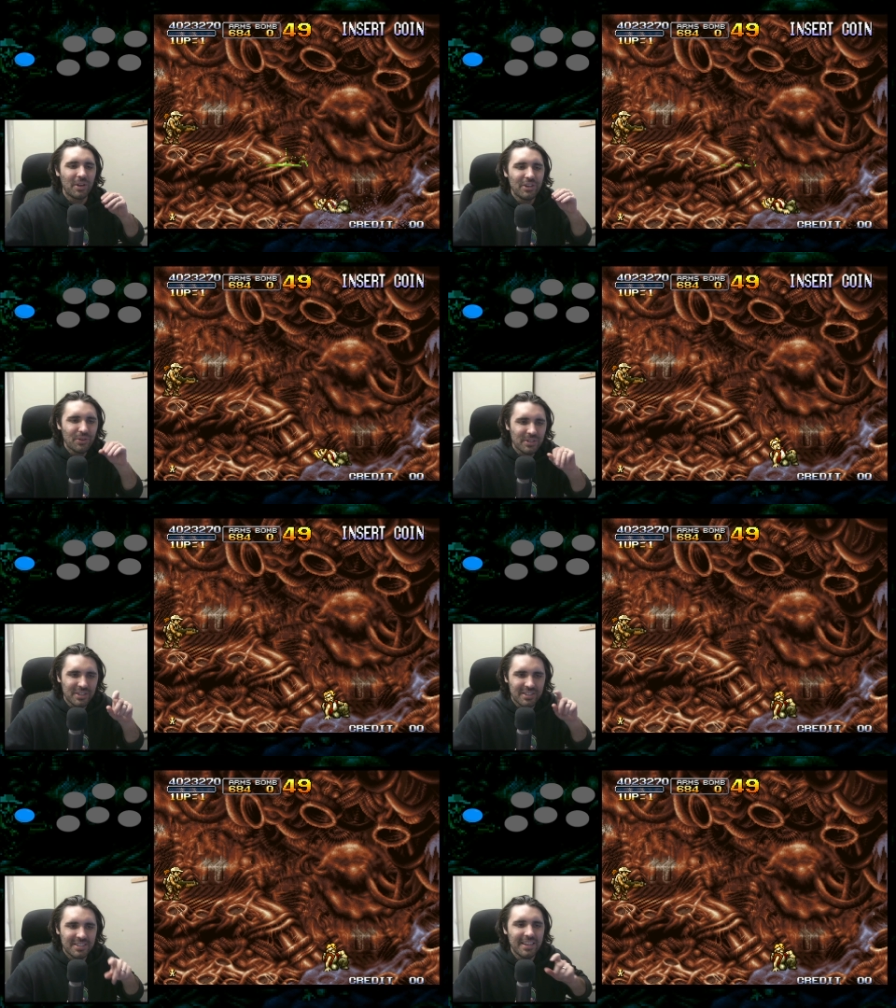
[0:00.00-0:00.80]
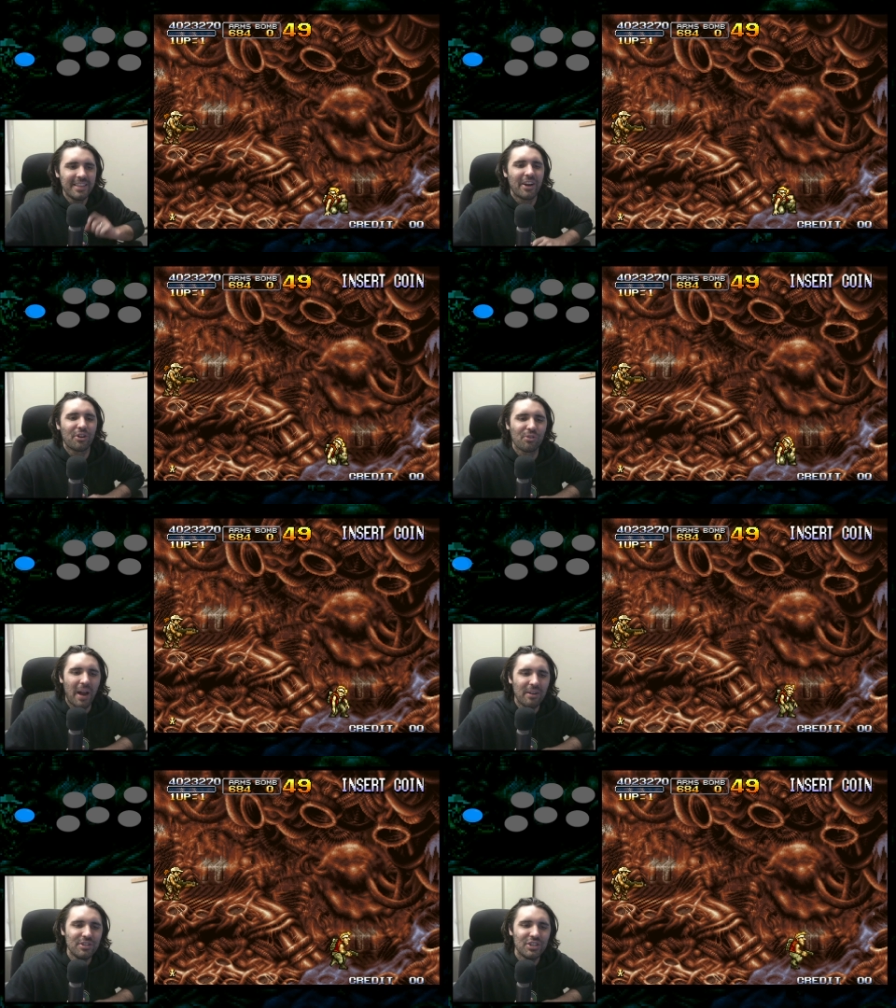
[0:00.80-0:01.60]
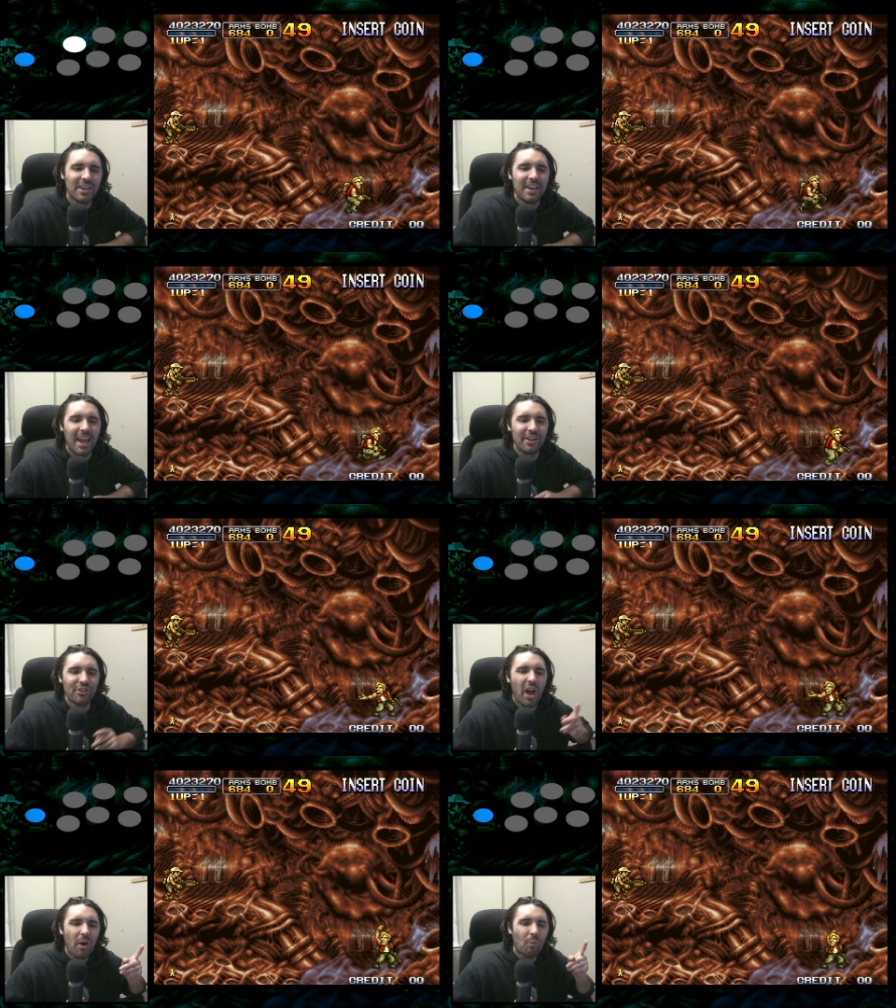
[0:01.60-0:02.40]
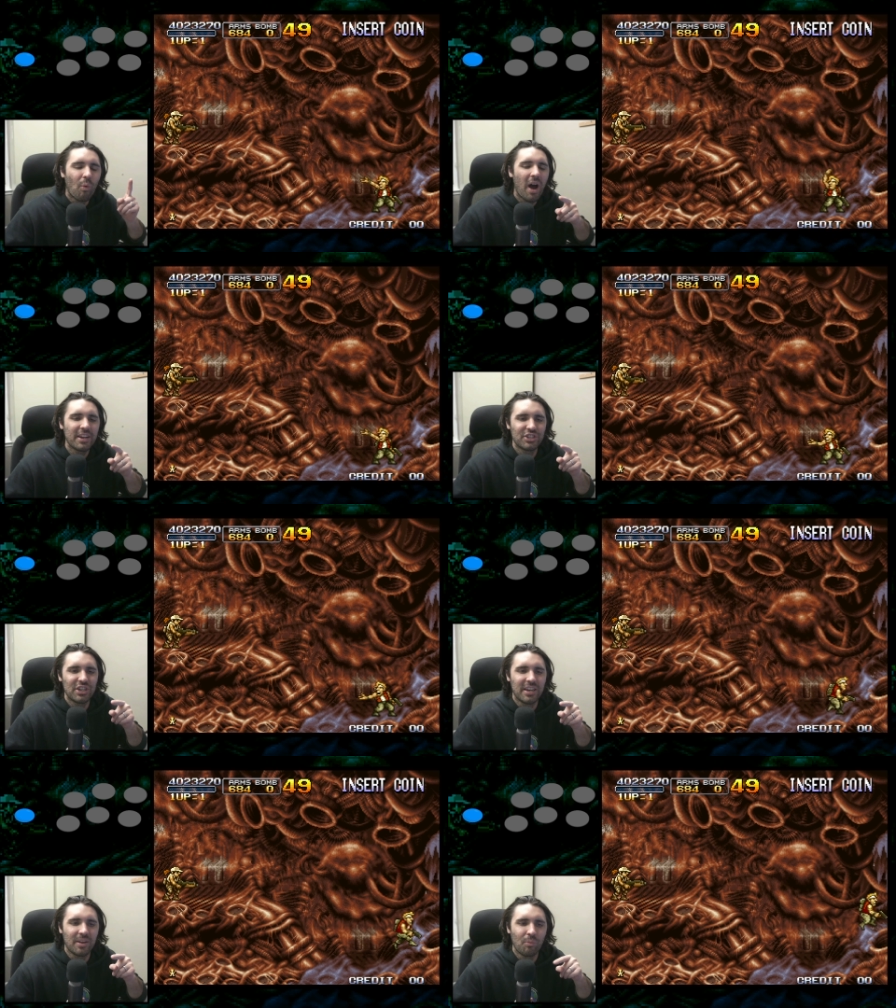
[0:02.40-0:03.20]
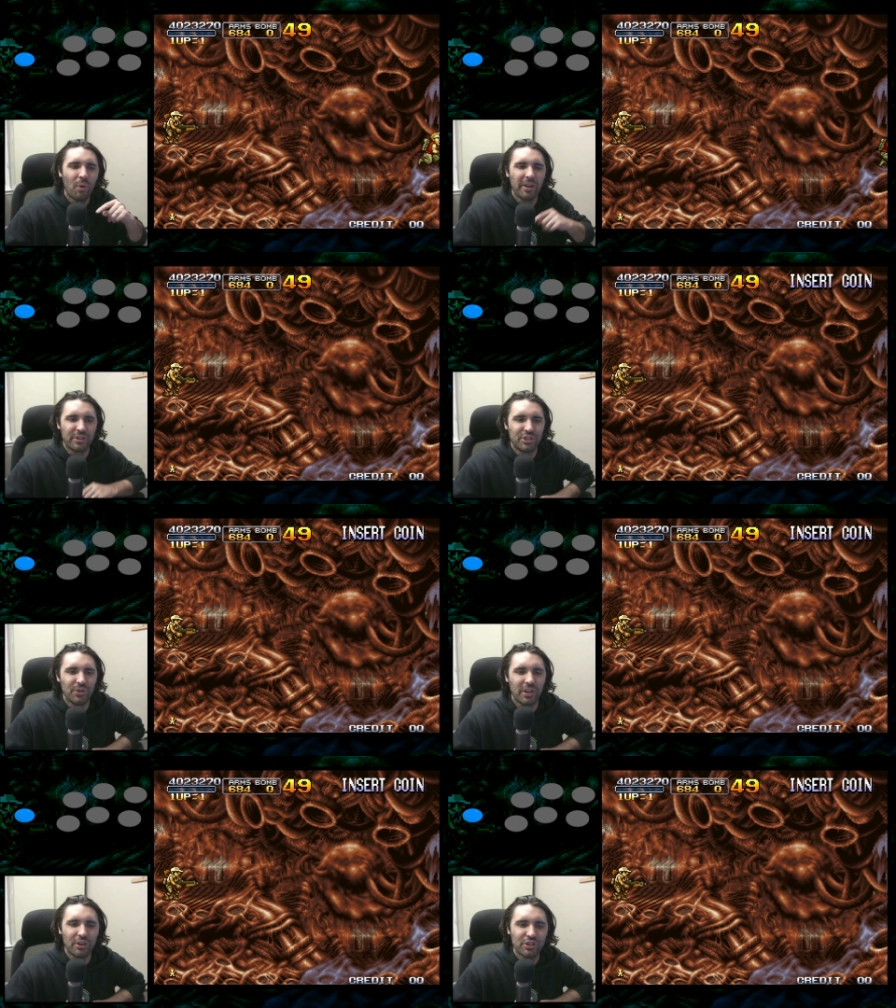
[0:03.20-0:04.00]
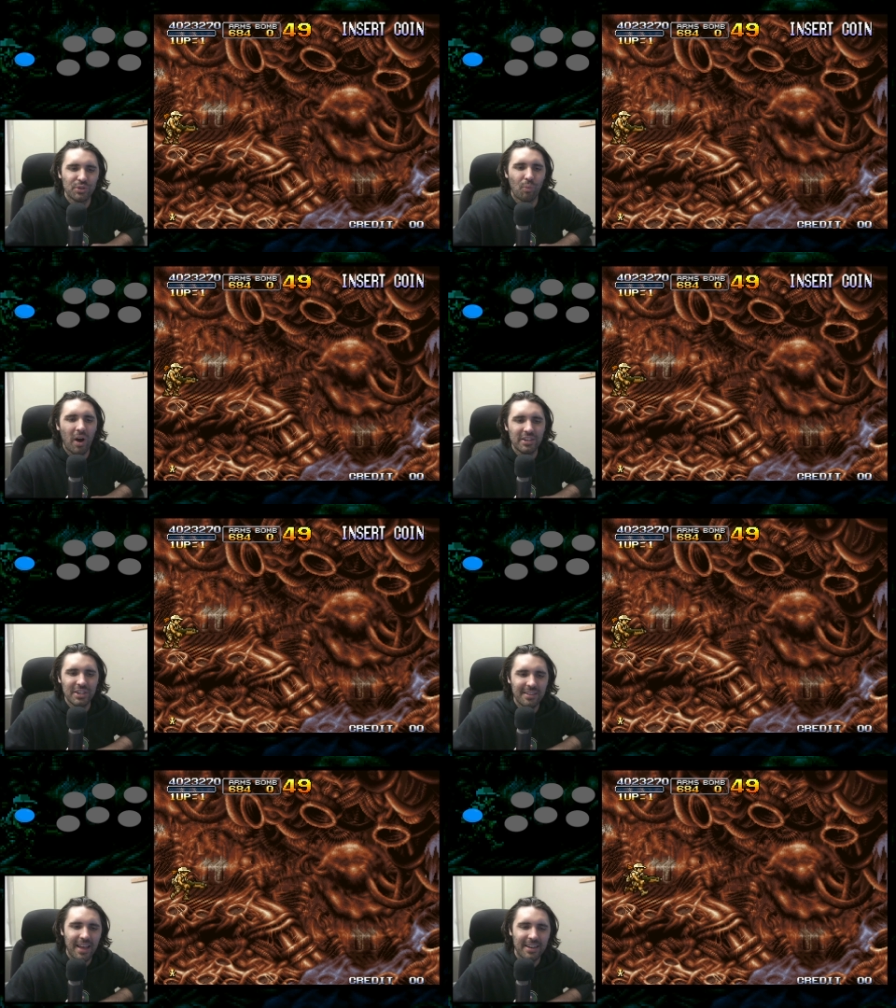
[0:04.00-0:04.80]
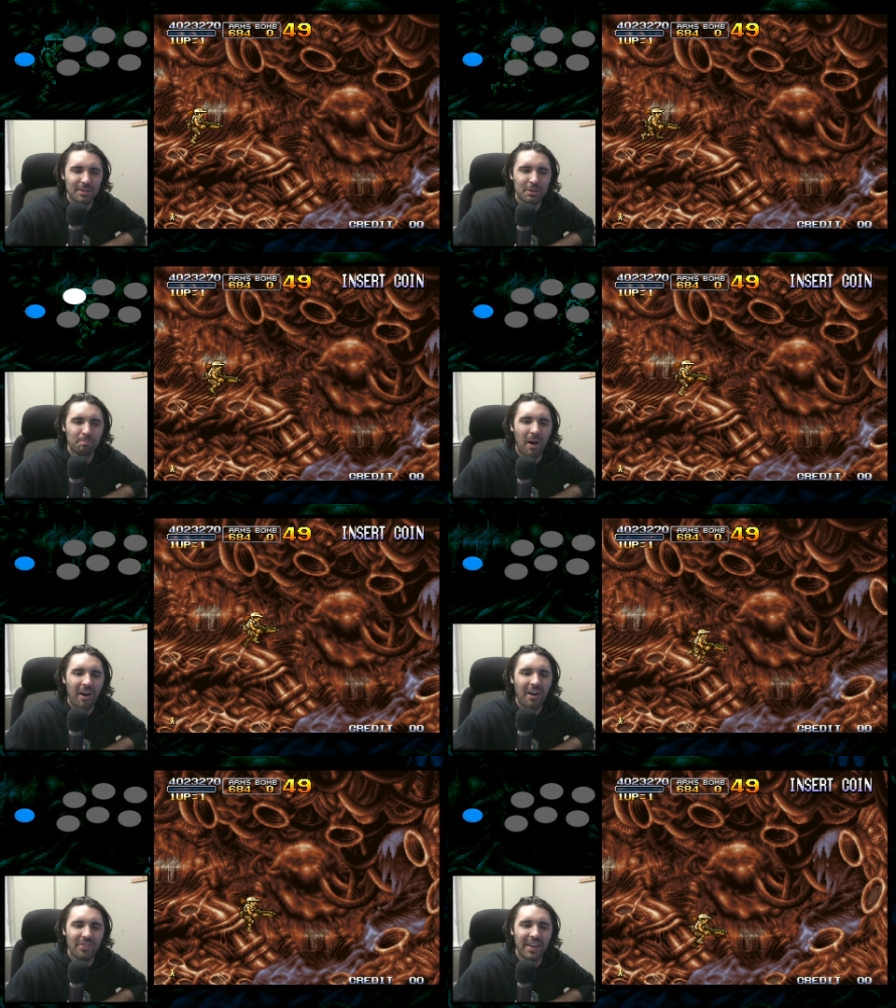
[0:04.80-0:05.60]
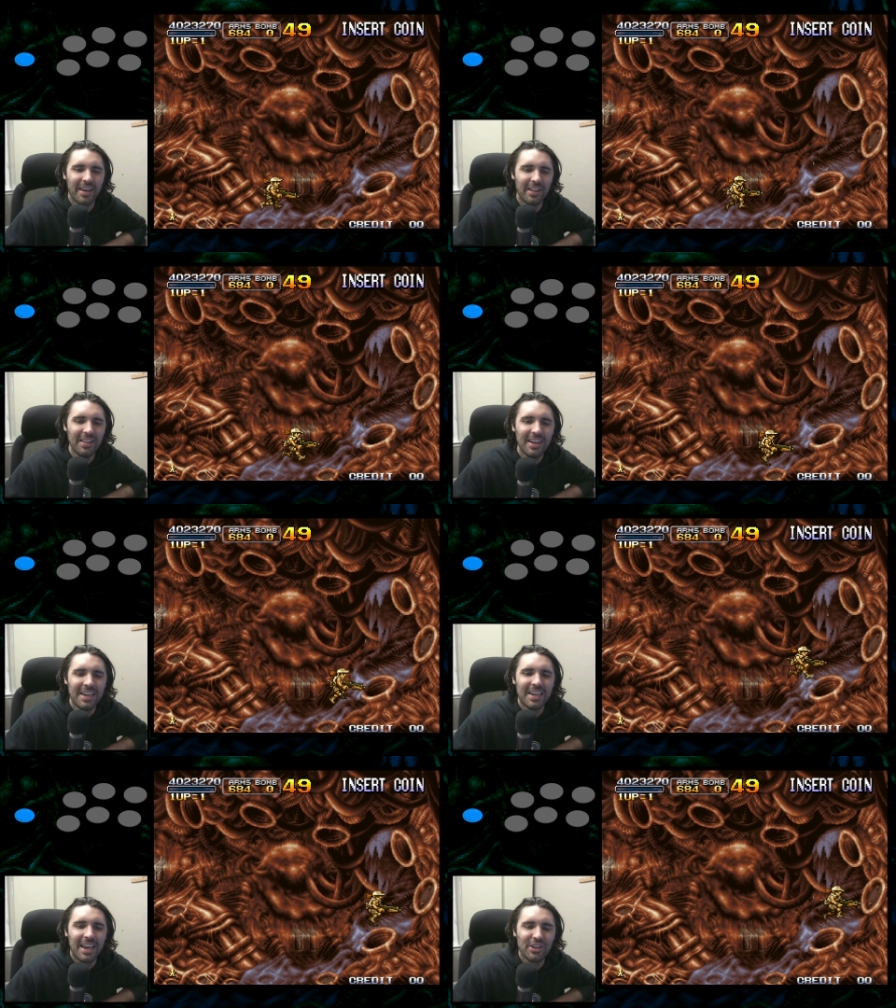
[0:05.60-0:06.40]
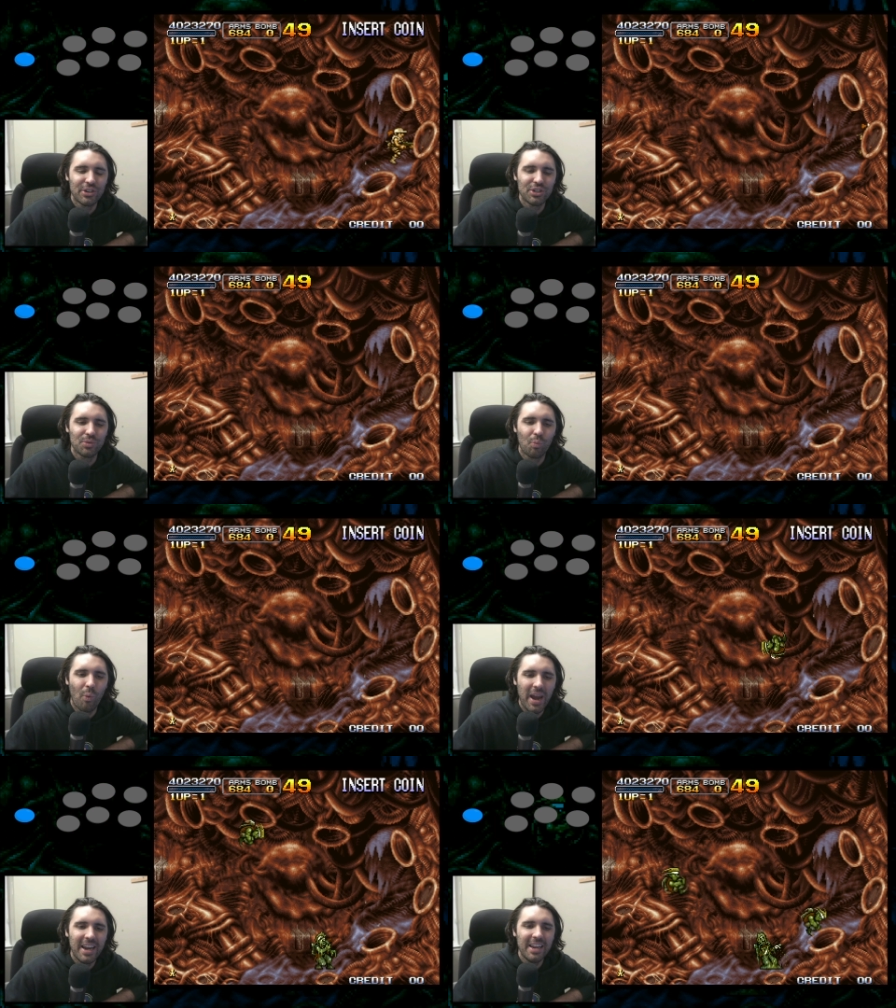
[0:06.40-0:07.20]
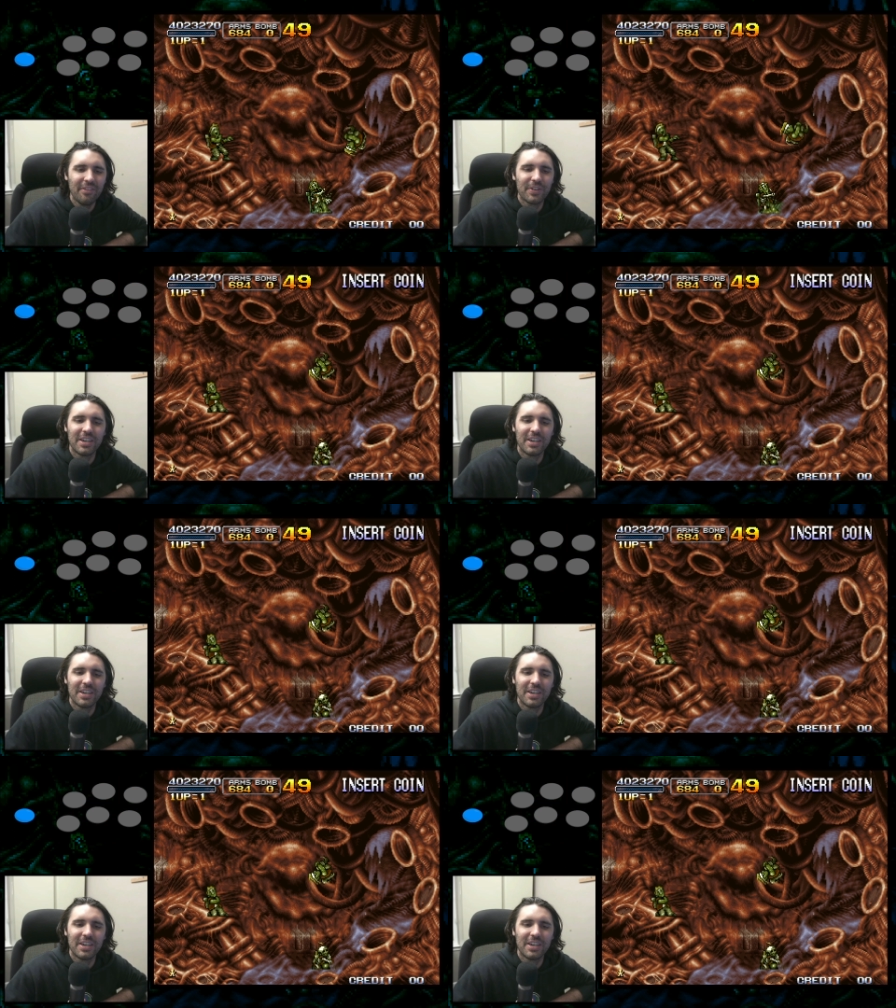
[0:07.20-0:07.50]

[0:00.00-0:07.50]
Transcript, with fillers: what you do is you sit there and crouch, and you're not watching what you're shooting. You're just watching that spot on the hill and you're just waiting for